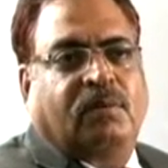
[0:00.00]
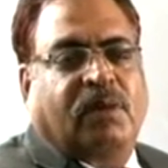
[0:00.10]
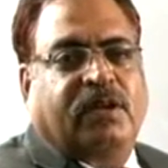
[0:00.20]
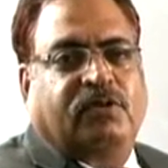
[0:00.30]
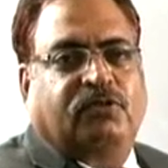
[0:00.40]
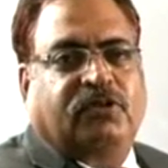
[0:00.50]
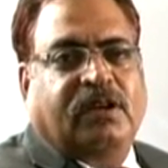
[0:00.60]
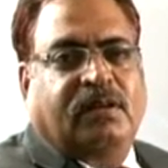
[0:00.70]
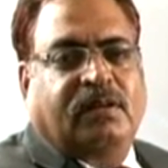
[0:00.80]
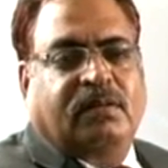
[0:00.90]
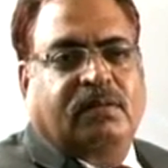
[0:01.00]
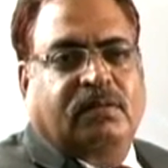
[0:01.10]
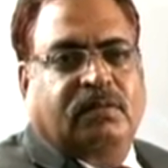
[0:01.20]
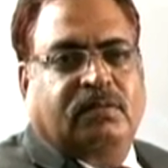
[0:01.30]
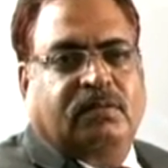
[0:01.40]
by using
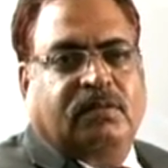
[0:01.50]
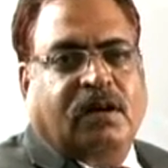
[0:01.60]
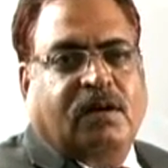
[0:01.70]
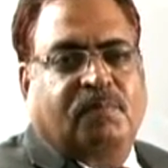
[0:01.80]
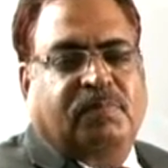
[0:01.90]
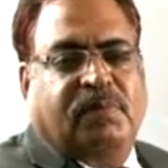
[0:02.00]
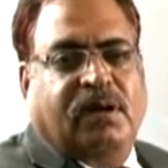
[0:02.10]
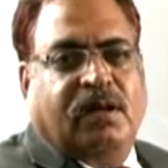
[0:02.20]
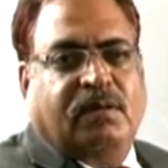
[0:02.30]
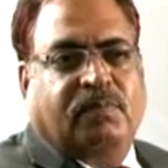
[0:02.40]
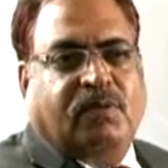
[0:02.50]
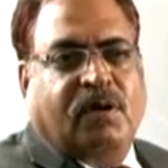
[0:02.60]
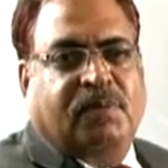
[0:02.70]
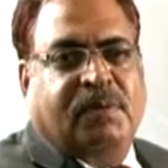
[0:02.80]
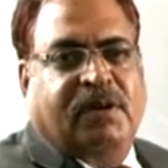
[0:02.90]
the
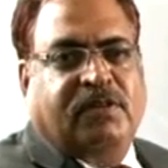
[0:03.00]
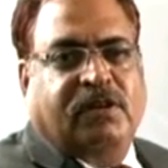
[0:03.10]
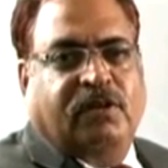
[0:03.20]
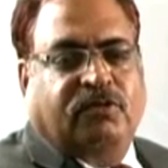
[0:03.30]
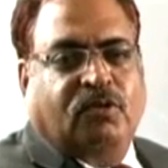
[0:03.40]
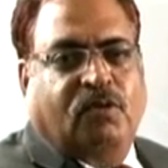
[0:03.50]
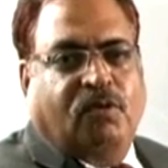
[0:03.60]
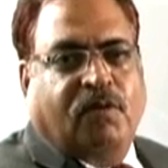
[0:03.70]
complementary ratio